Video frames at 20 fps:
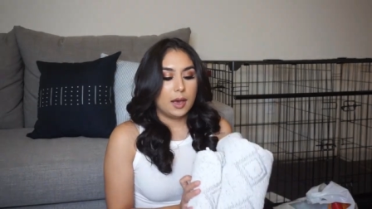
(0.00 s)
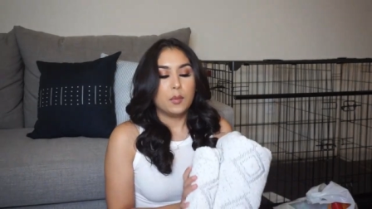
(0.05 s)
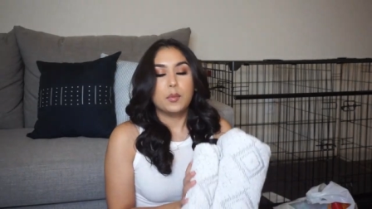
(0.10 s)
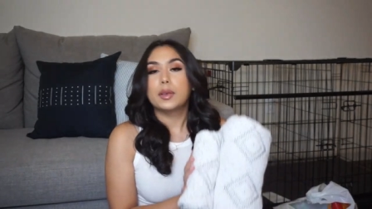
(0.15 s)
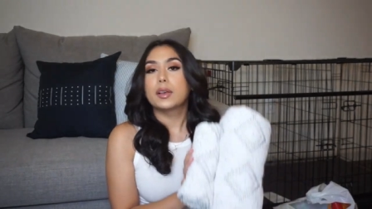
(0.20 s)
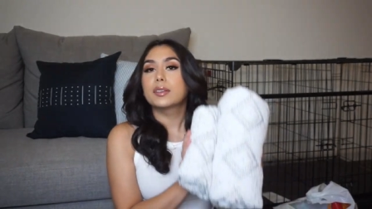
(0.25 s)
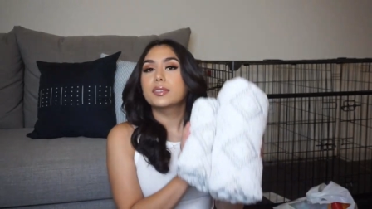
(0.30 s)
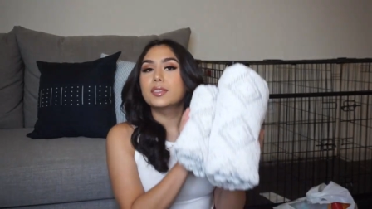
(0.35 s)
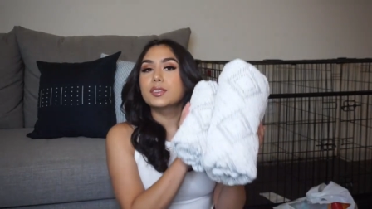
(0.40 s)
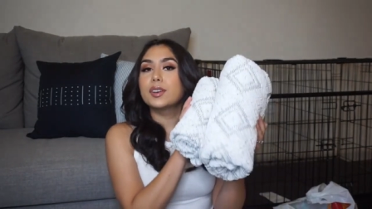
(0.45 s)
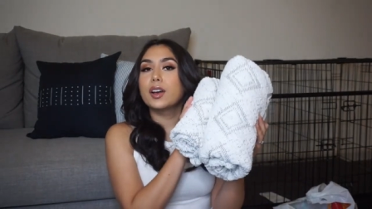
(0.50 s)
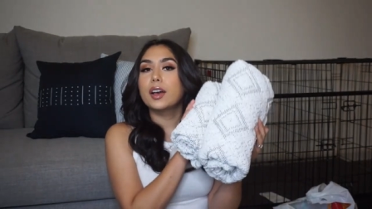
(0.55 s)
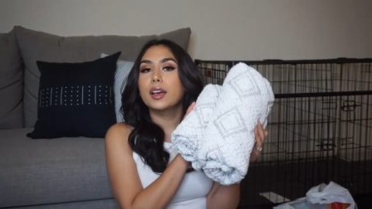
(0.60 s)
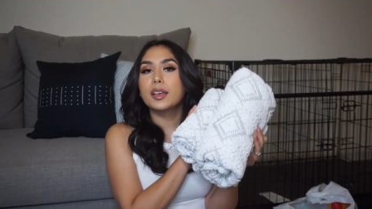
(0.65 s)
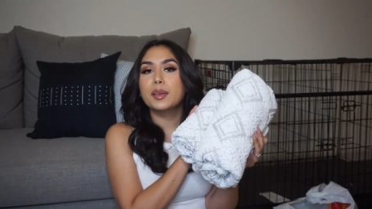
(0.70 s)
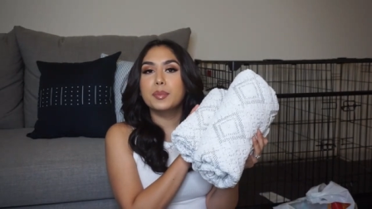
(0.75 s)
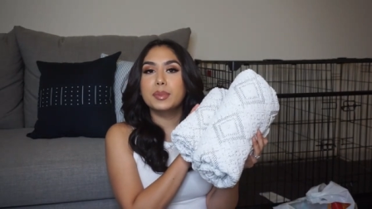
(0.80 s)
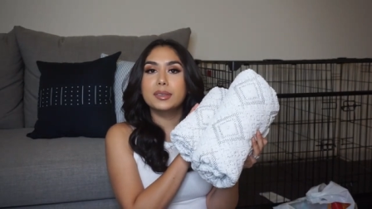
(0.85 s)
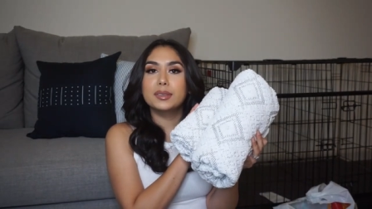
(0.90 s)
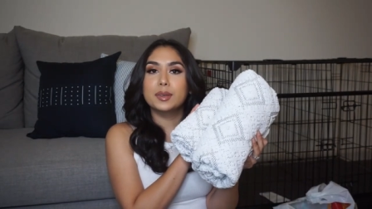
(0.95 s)
We also got
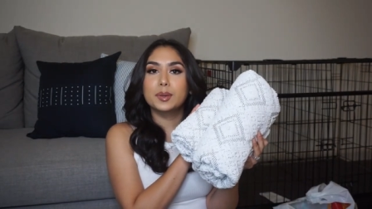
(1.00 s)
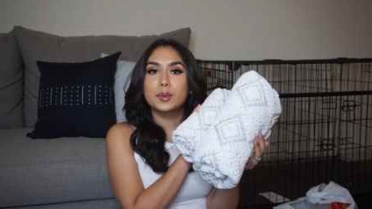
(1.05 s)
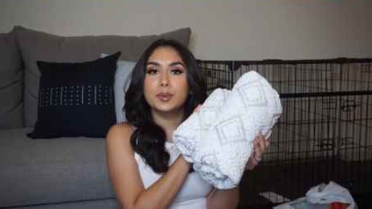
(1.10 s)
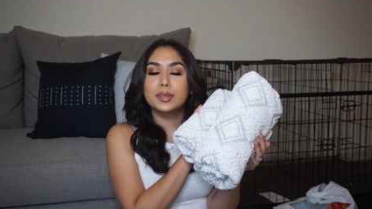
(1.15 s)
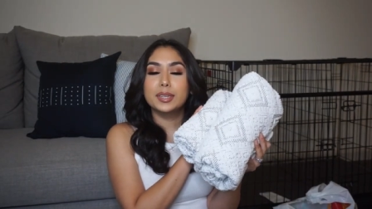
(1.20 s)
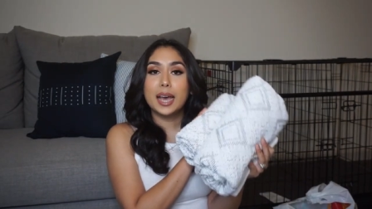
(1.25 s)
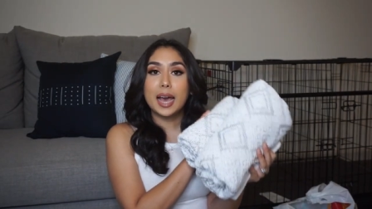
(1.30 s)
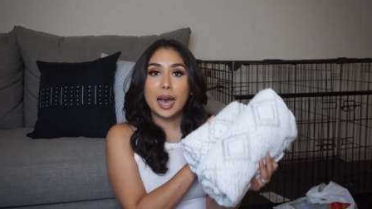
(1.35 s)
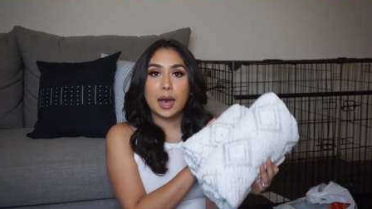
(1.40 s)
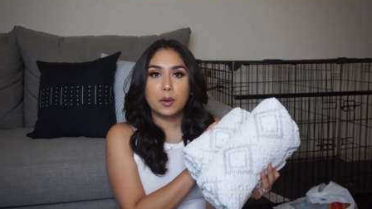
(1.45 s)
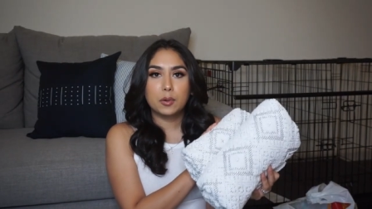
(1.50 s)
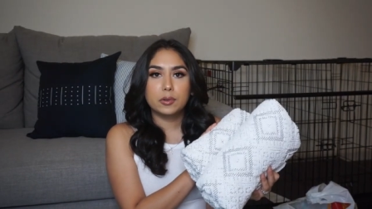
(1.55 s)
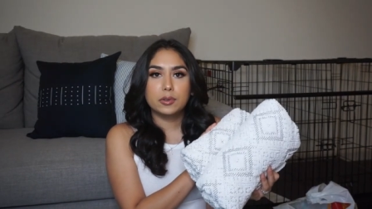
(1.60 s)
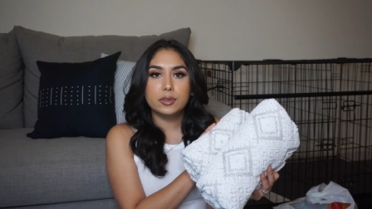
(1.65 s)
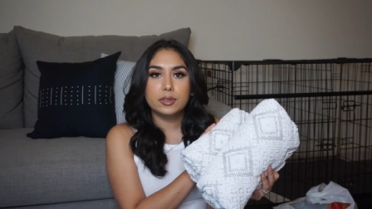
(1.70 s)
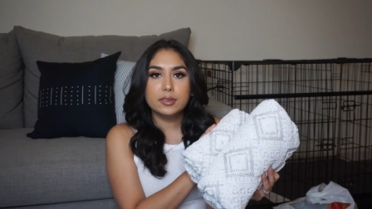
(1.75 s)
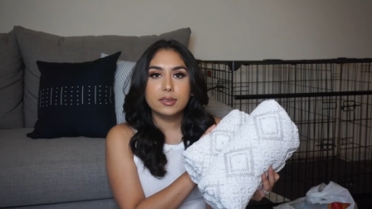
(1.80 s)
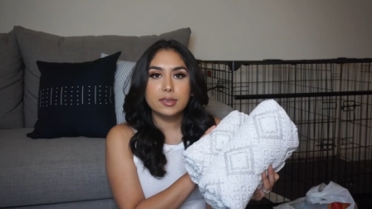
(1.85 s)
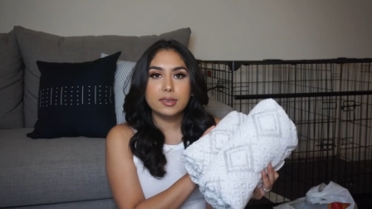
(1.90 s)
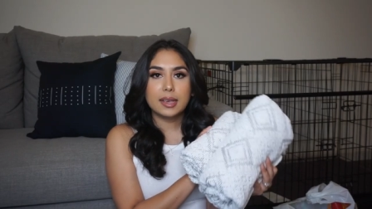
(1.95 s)
him his own
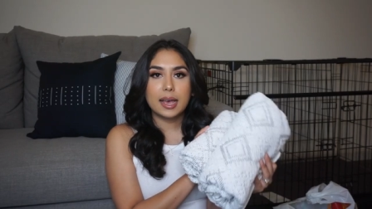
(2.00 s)
towels.